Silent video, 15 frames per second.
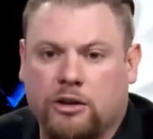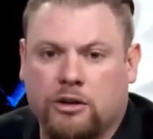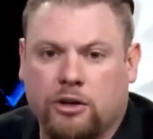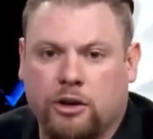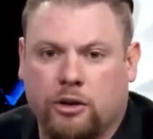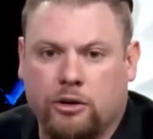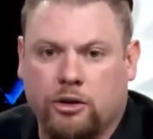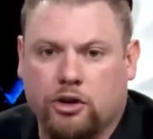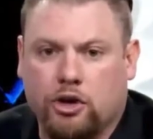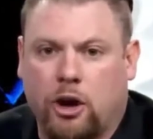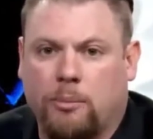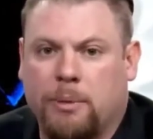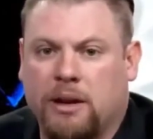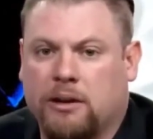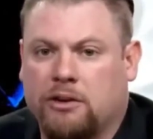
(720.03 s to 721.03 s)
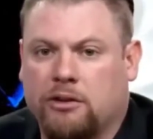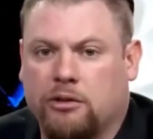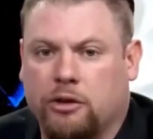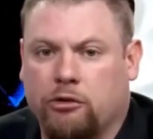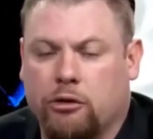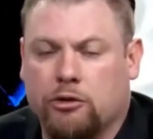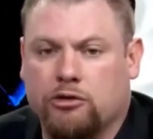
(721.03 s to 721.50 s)
you know, you're shopping at your
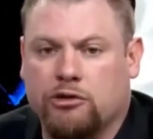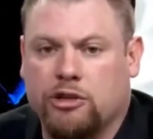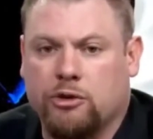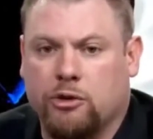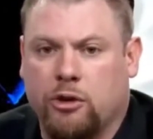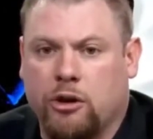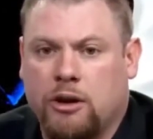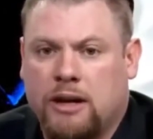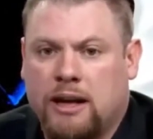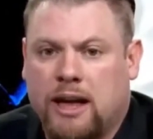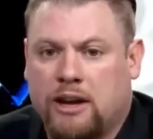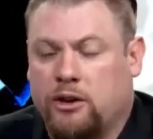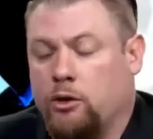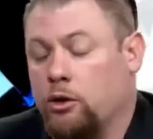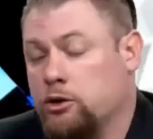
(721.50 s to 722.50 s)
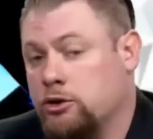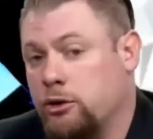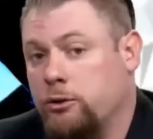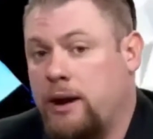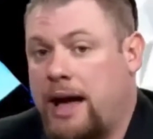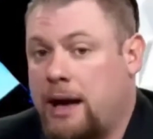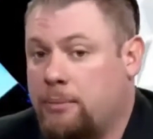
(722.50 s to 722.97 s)
grocery store, and you
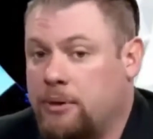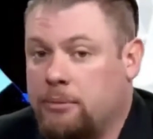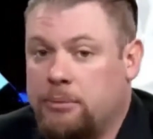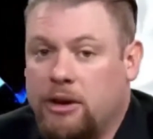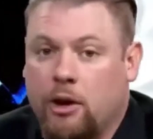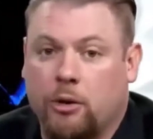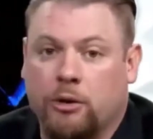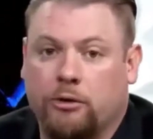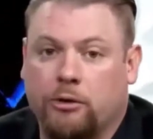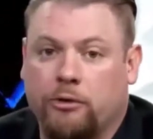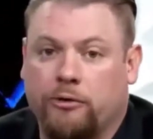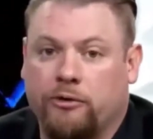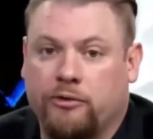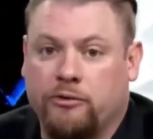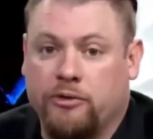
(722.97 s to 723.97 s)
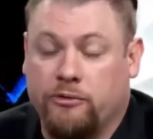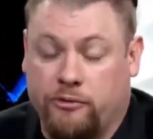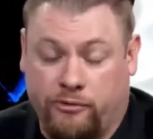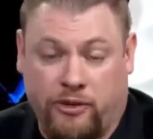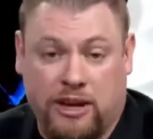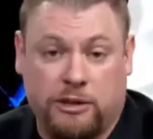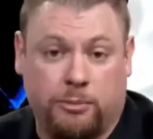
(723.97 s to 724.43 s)
also happen to be going through
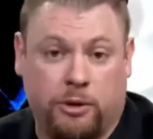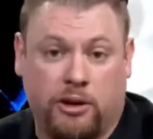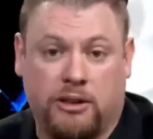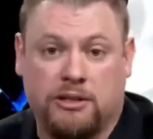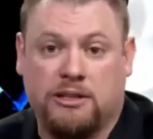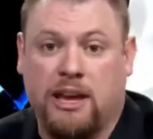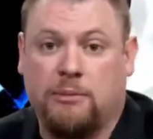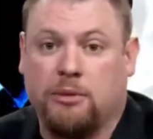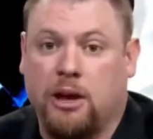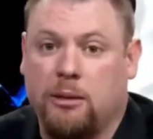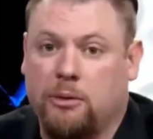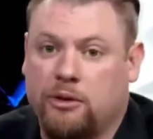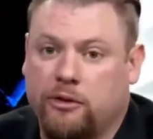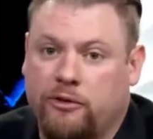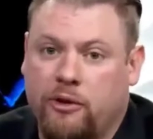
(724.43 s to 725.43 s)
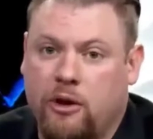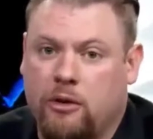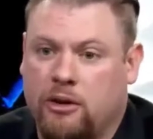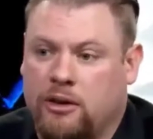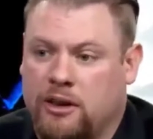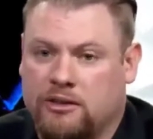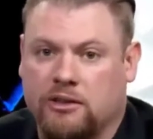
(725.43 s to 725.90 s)
Facebook at the same time on your
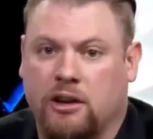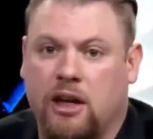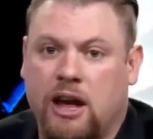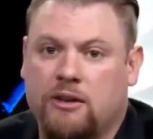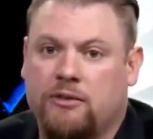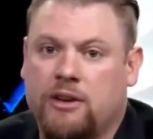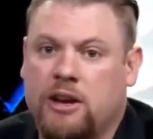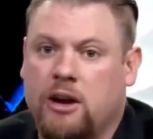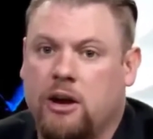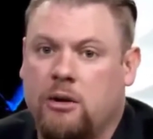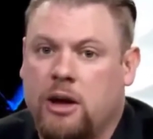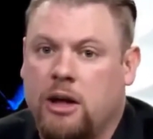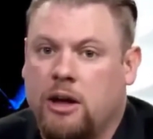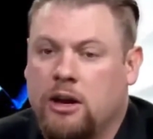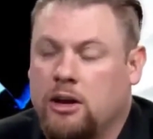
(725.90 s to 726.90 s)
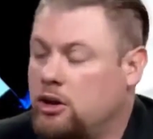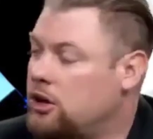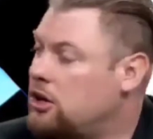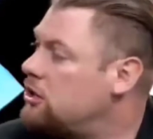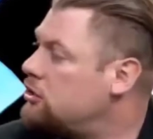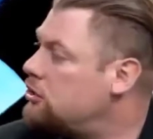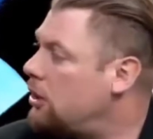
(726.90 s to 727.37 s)
phone, and there's a live video, you're not
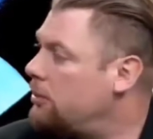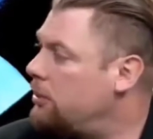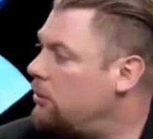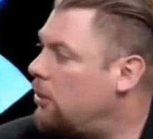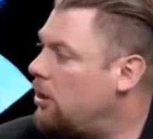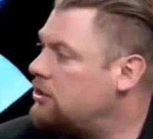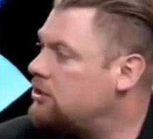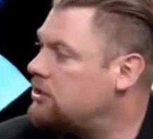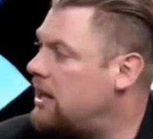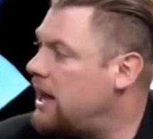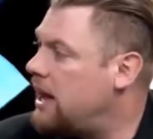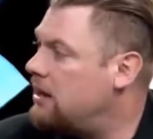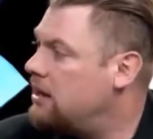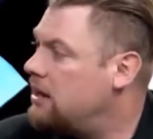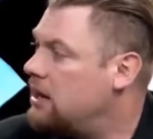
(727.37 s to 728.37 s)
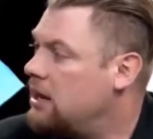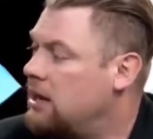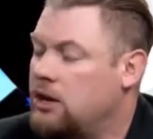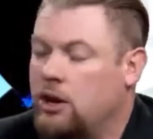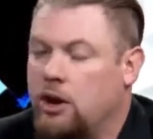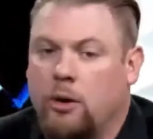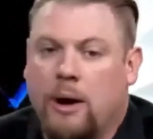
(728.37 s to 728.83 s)
going to stop and watch that.
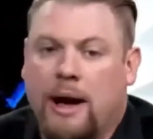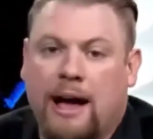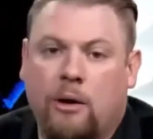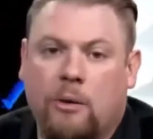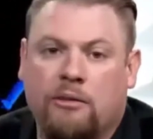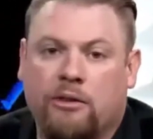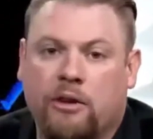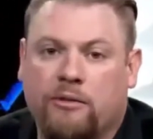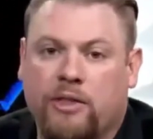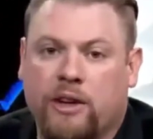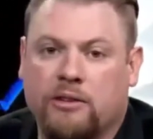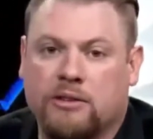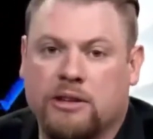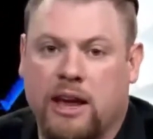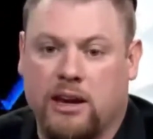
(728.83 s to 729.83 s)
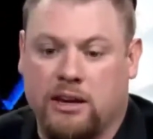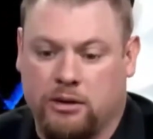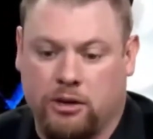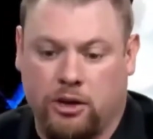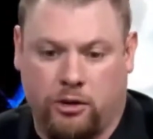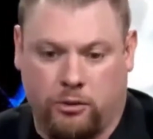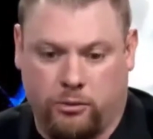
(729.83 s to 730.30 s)
You know, however, if there's a,
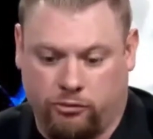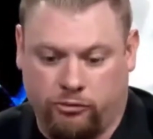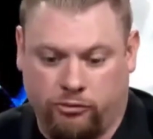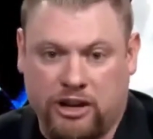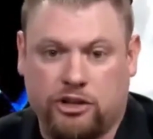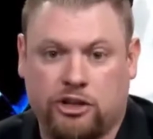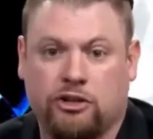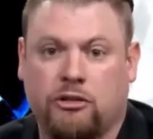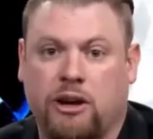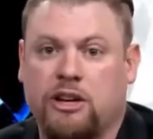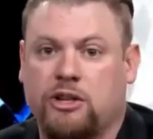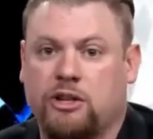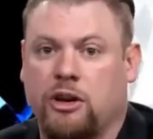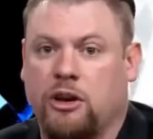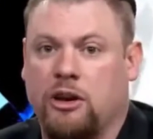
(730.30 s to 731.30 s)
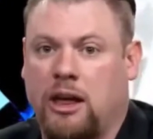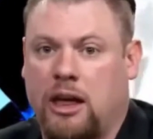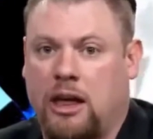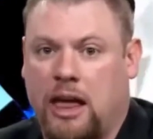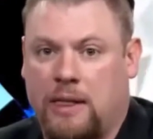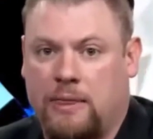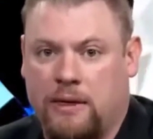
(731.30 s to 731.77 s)
you know, registration
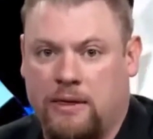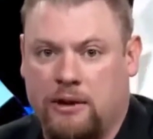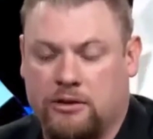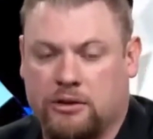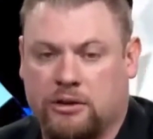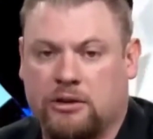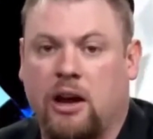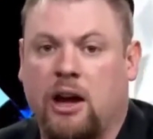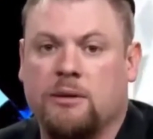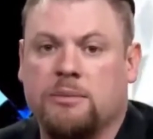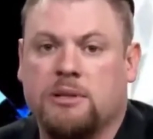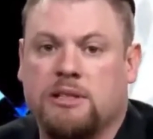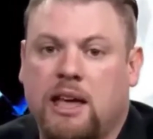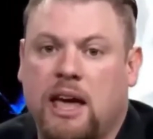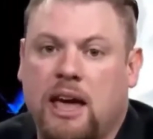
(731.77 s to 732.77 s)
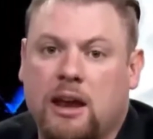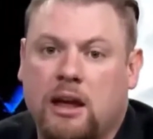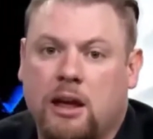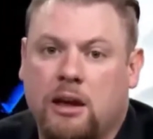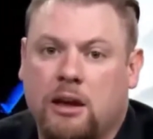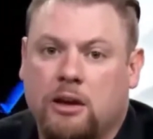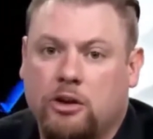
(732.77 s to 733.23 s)
and then there's a time set,
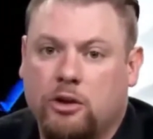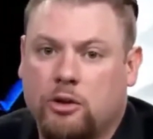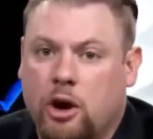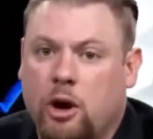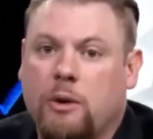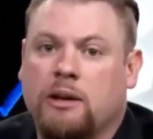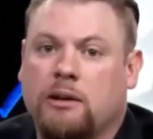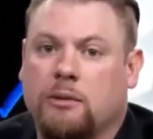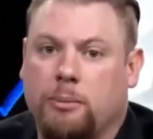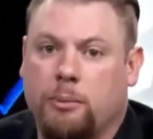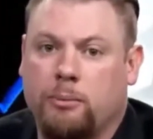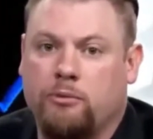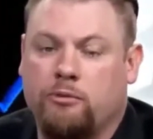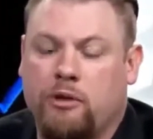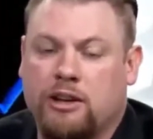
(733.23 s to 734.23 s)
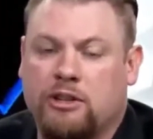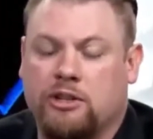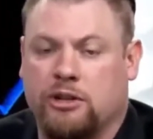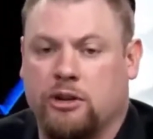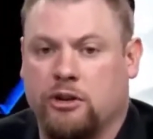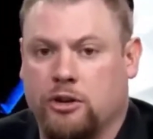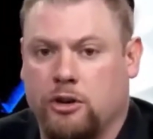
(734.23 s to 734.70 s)
you're going to
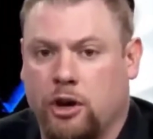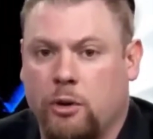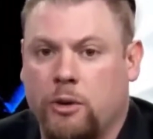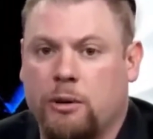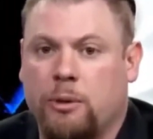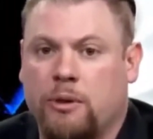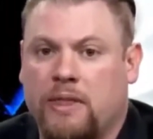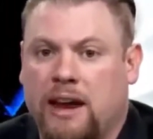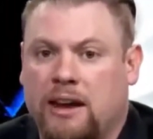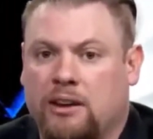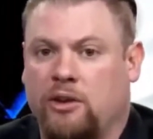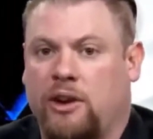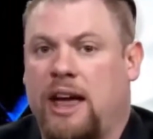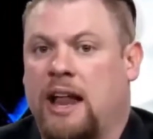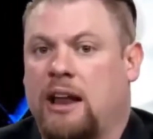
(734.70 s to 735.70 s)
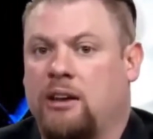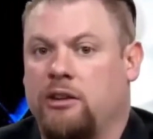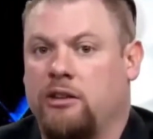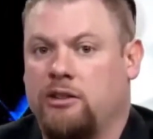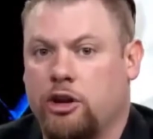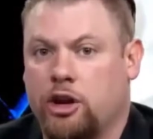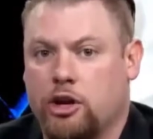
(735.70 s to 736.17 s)
register, you're going to put that in your calendar,
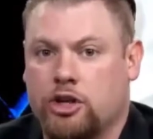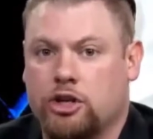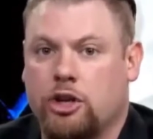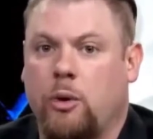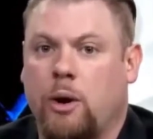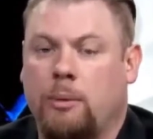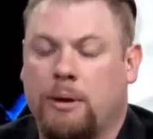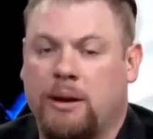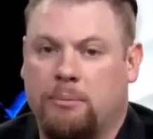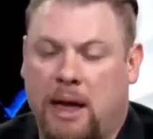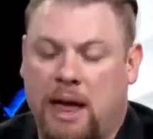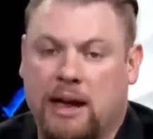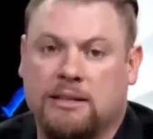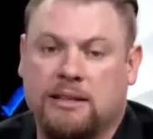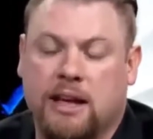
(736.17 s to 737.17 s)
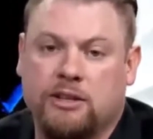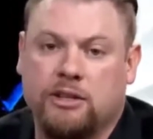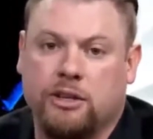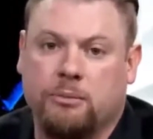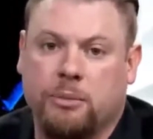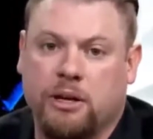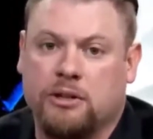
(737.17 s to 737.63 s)
and you're going to show up and pay
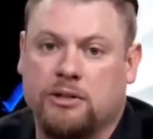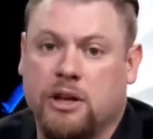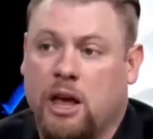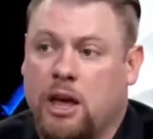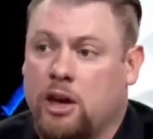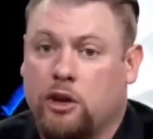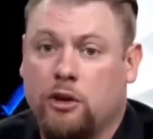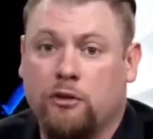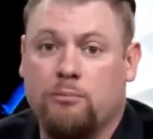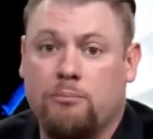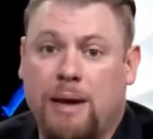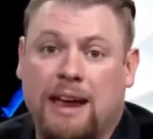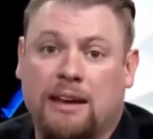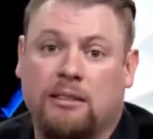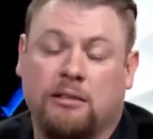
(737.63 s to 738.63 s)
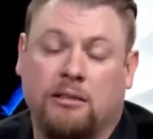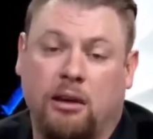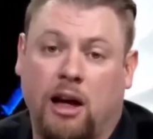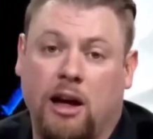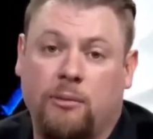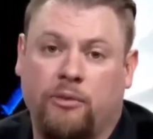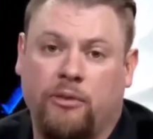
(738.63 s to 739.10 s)
attention because you've made the
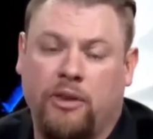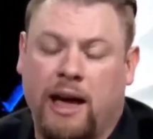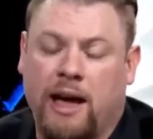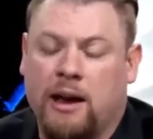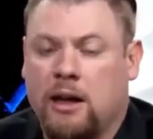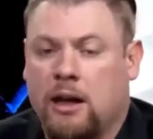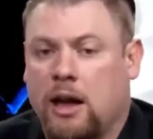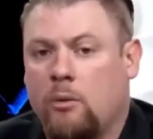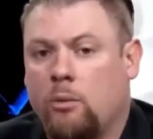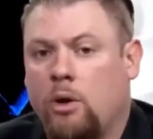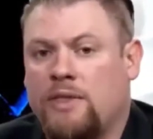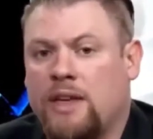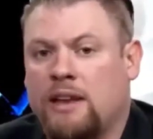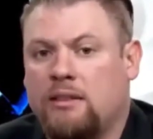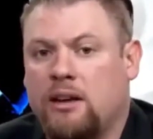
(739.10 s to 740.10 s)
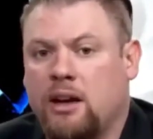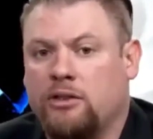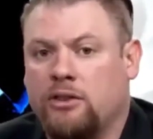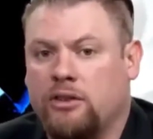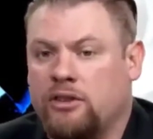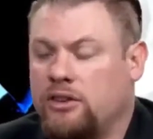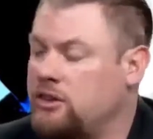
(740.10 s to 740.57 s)
time for that. And what that does
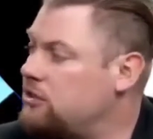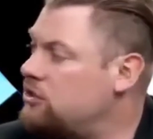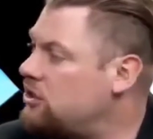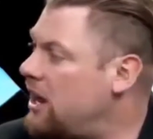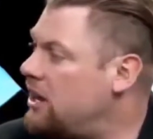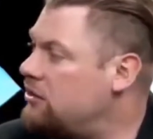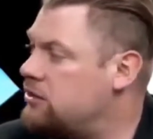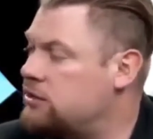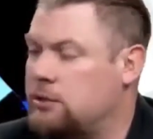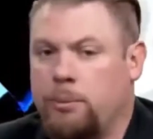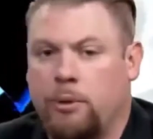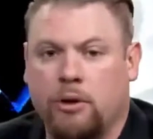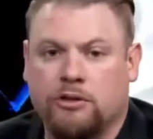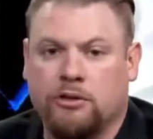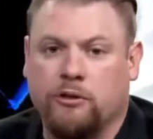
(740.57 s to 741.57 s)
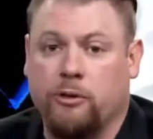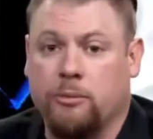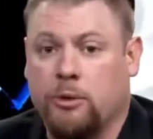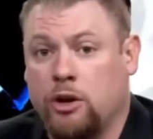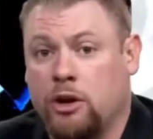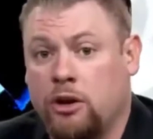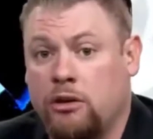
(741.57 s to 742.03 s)
is it changes the person from
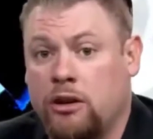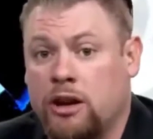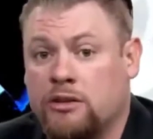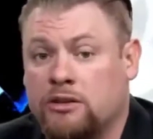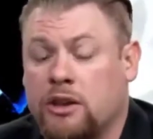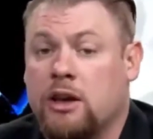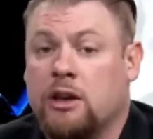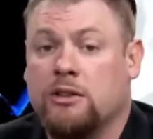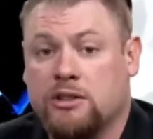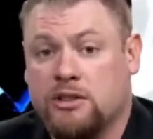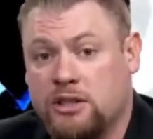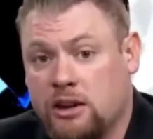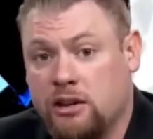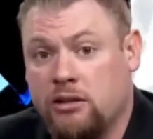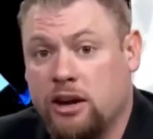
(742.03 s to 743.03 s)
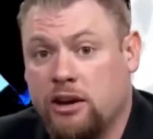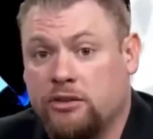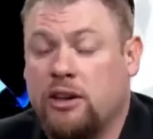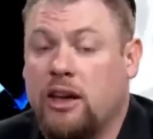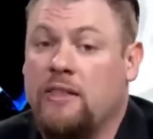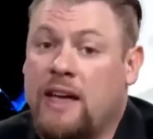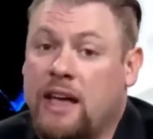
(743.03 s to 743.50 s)
curious to
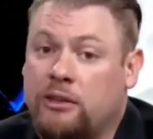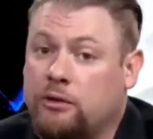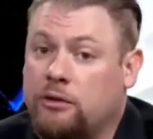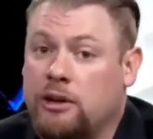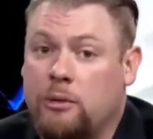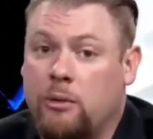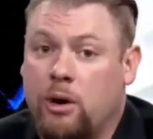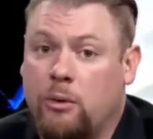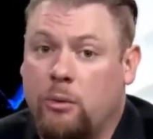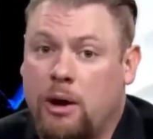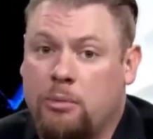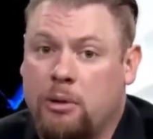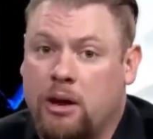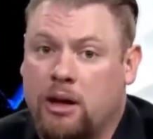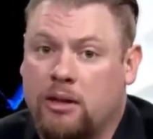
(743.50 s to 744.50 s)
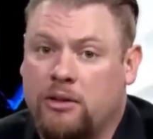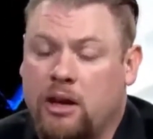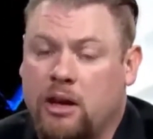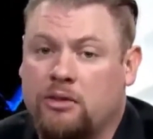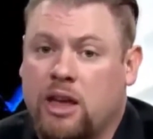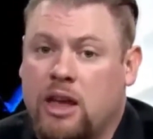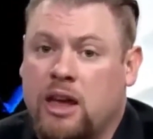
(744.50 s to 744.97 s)
serious. And that's really what a webinar
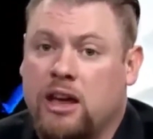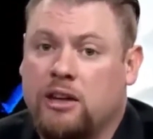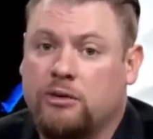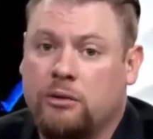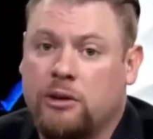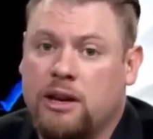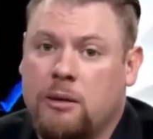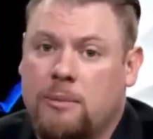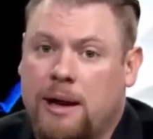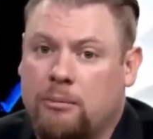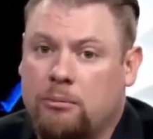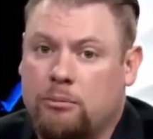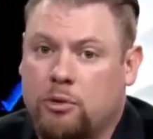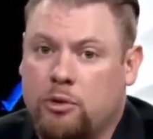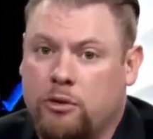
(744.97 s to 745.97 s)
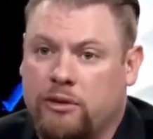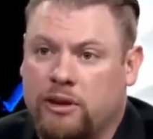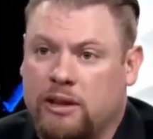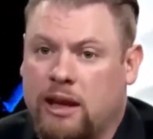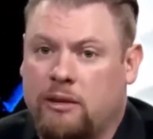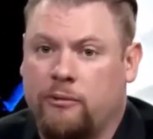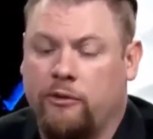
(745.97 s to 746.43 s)
does. It's really about
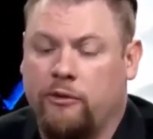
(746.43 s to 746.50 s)
moving them